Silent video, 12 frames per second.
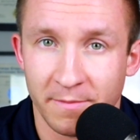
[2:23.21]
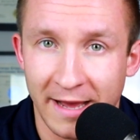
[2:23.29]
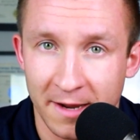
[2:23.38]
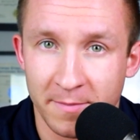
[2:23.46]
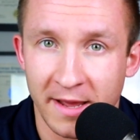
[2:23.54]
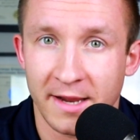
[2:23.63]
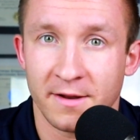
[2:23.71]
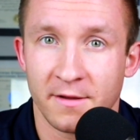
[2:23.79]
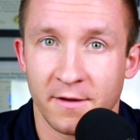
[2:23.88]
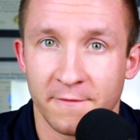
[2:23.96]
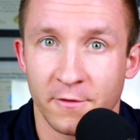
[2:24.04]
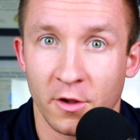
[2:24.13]
back pain
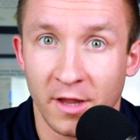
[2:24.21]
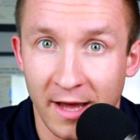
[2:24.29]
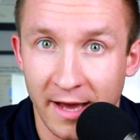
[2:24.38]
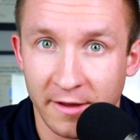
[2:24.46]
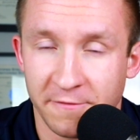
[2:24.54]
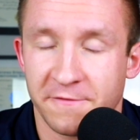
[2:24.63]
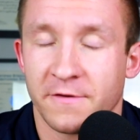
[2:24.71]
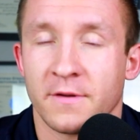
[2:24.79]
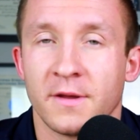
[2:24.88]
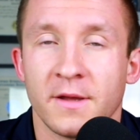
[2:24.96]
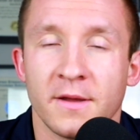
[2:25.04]
for life